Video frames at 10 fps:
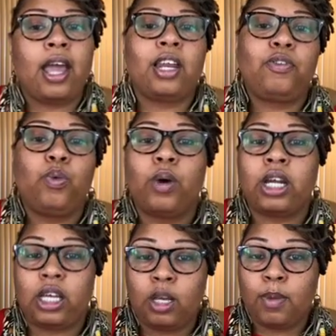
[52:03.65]
And if you
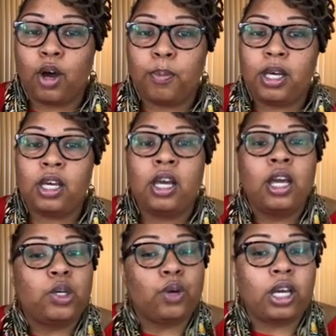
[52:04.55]
want to email me,
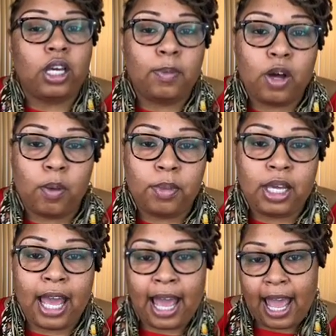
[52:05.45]
you can email
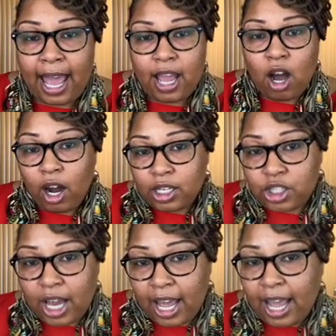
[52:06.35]
me at
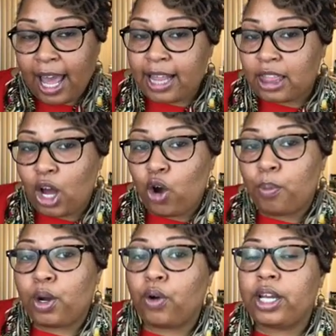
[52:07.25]

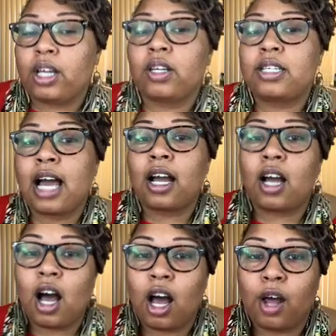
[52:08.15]

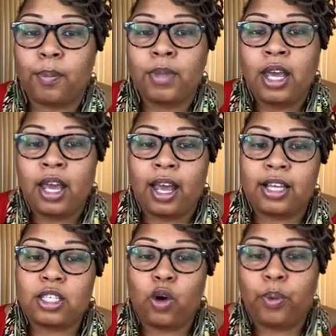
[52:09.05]
heyrj@thehomegirlhealer.com.
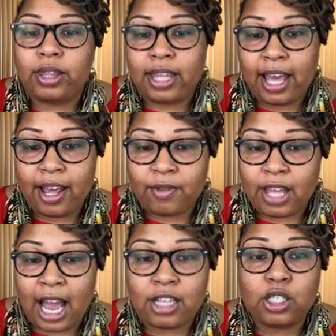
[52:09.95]
And so with
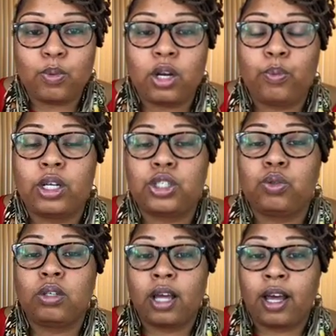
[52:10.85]
that, I just want to
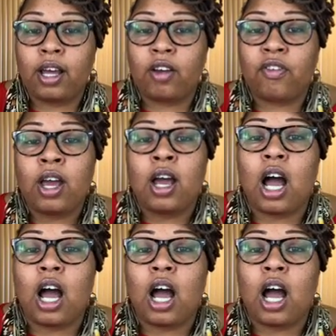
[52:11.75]
wish you love.